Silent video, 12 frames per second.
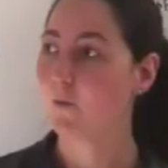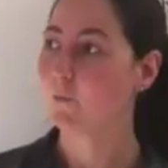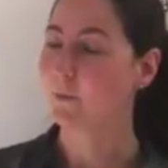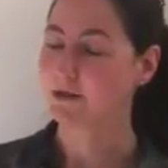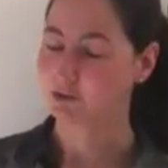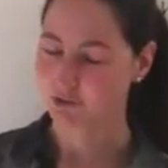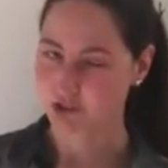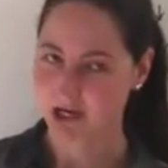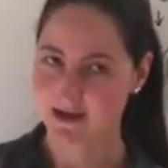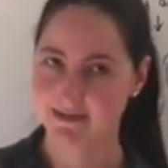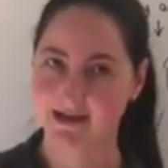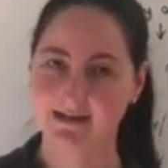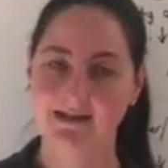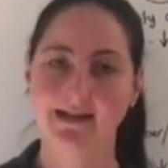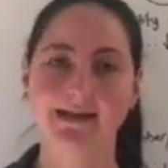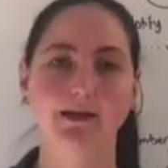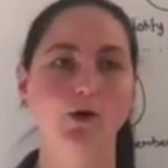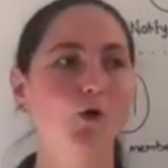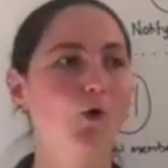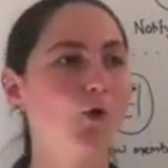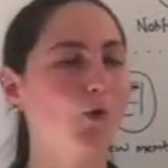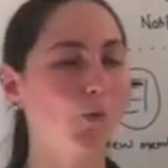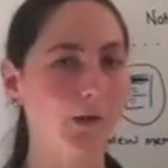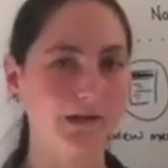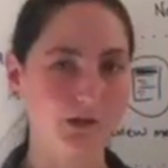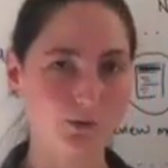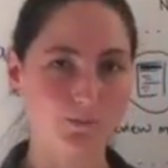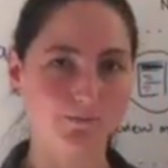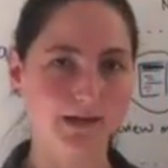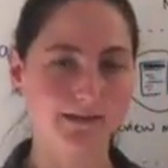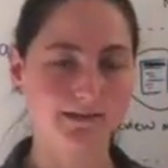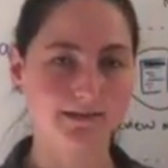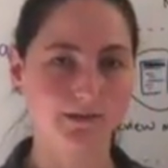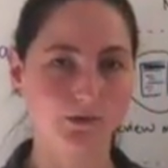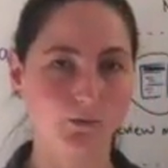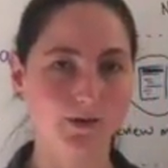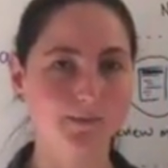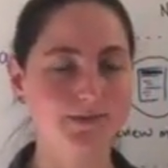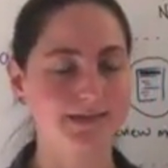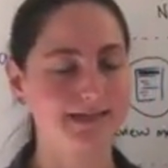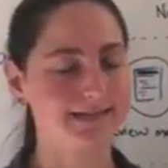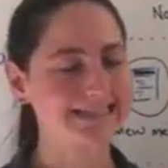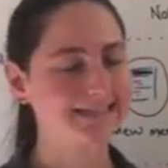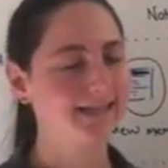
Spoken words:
when you share that link or when you embed it in your website.